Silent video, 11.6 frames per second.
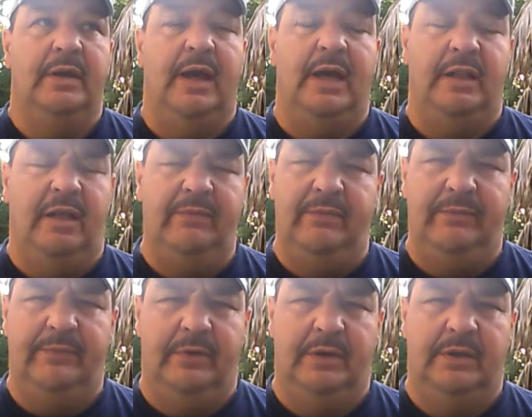I love him
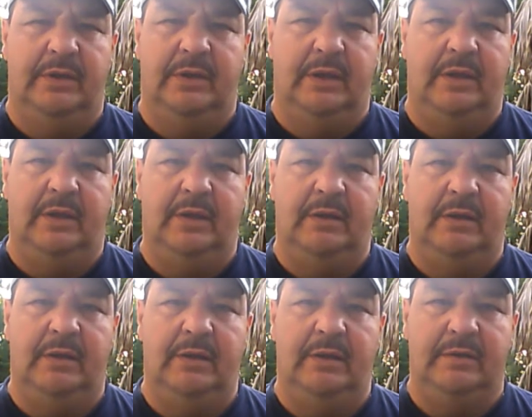for it.
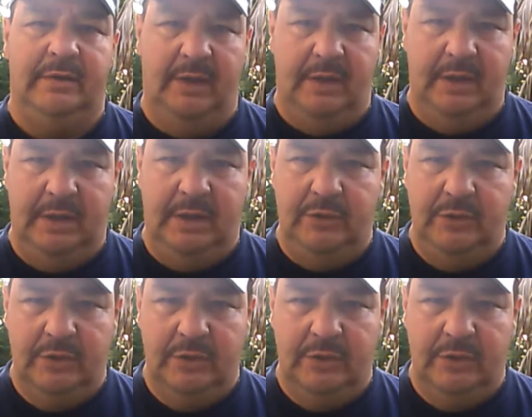It's not like,